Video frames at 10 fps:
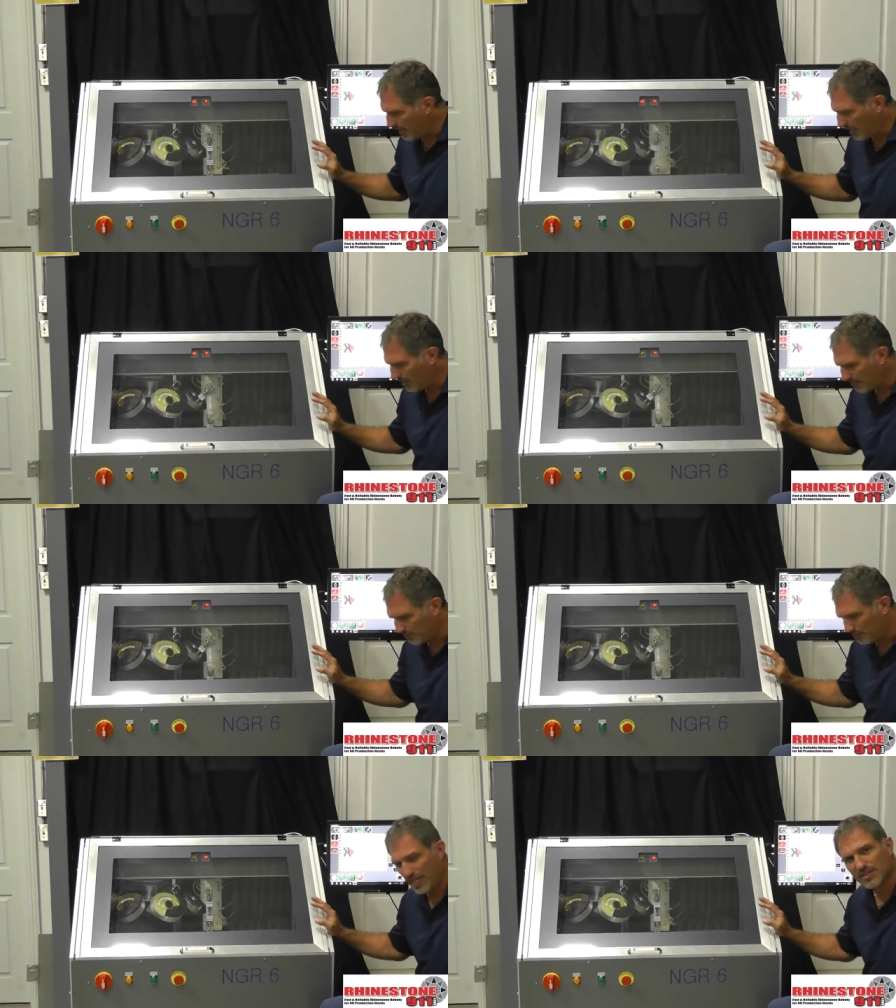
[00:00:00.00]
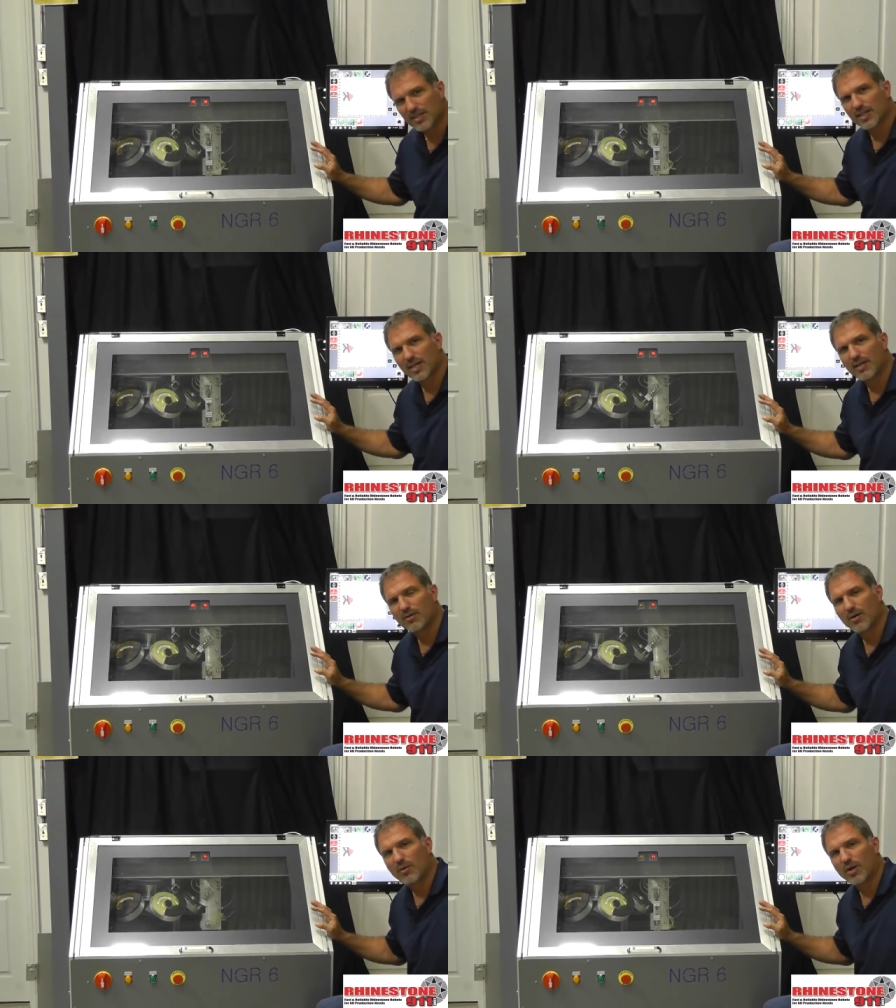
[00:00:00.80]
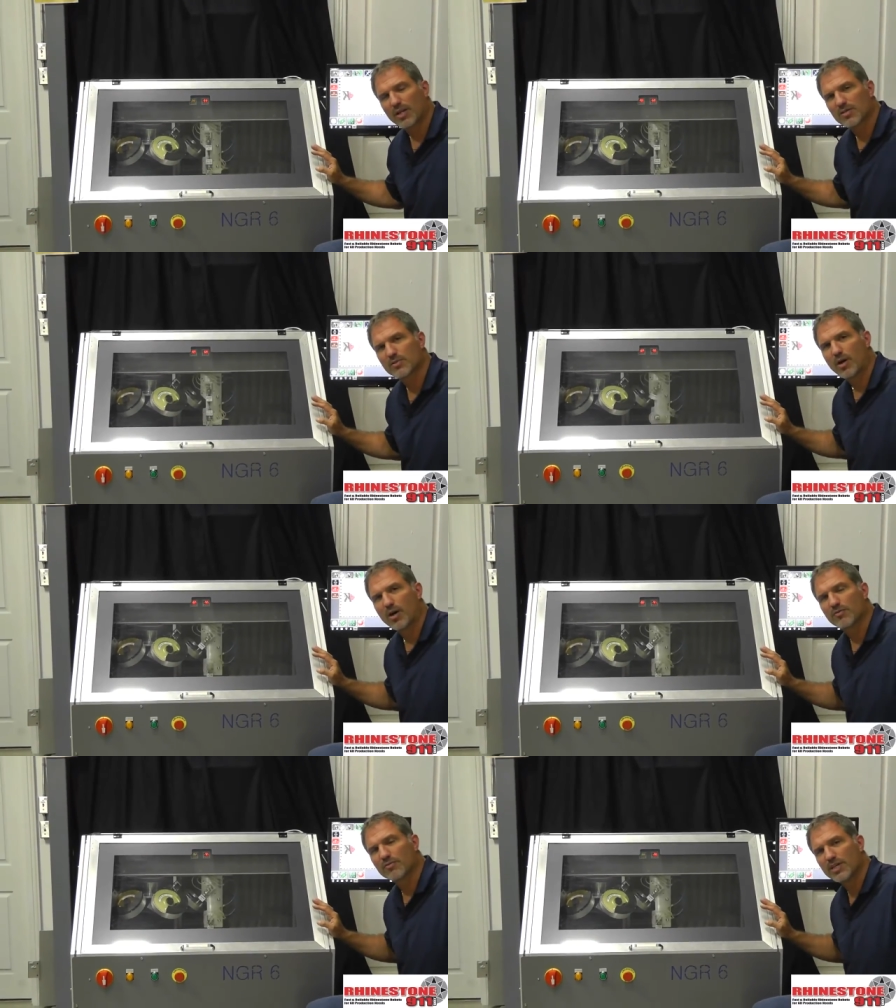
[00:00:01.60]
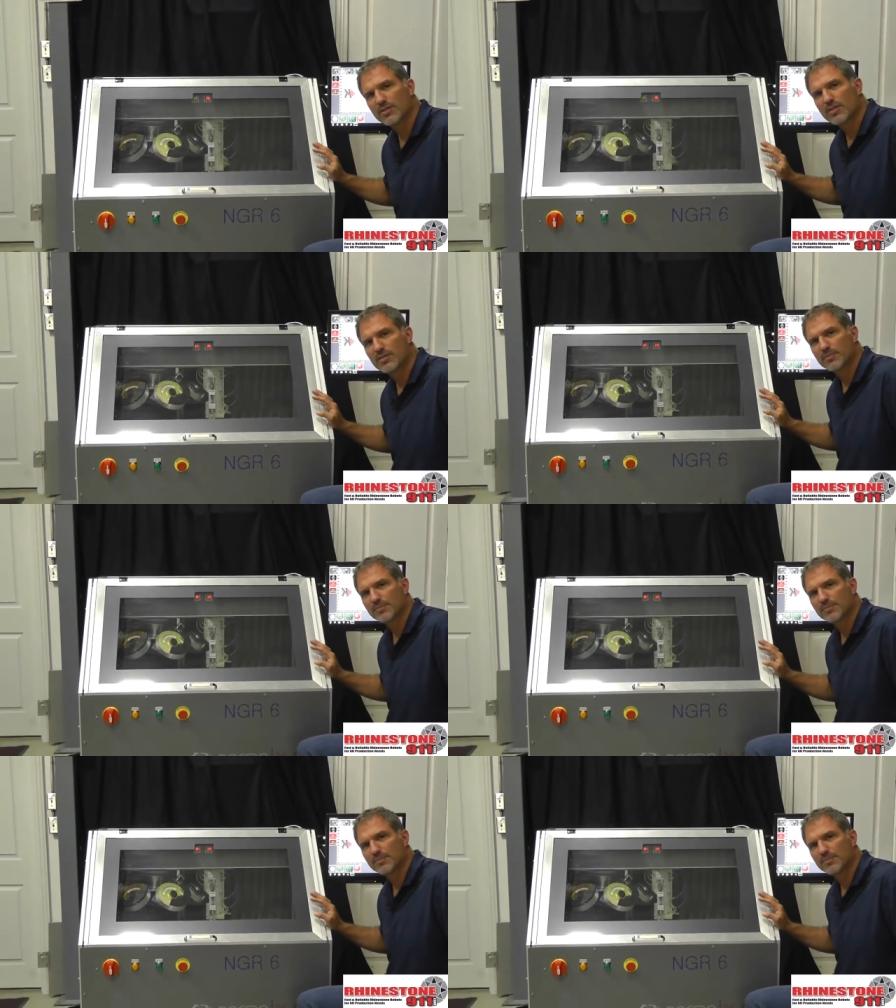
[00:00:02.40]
of basically one of the small freezers.